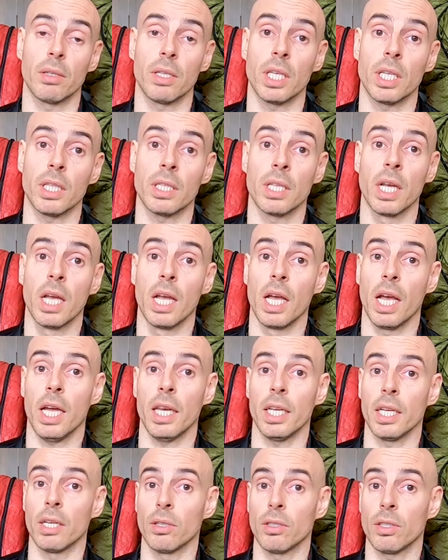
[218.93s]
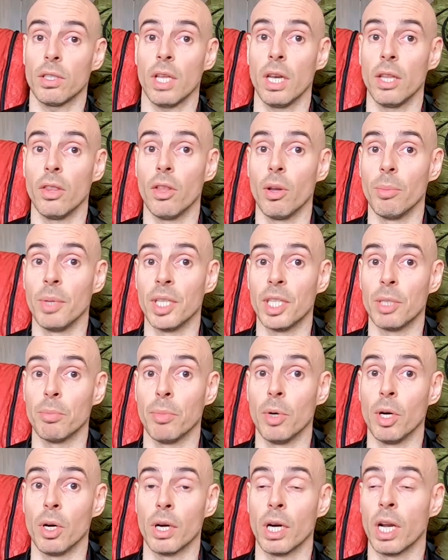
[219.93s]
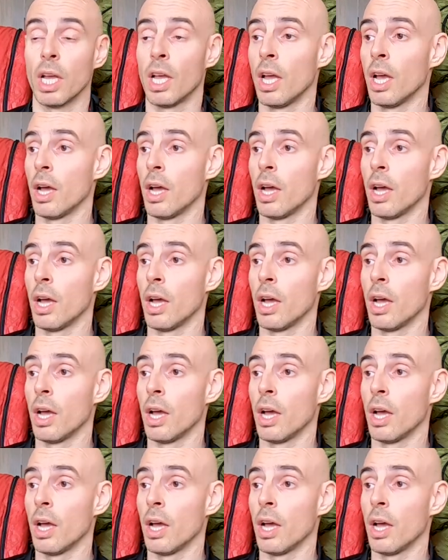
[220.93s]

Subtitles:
on it, and it costs a little bit more.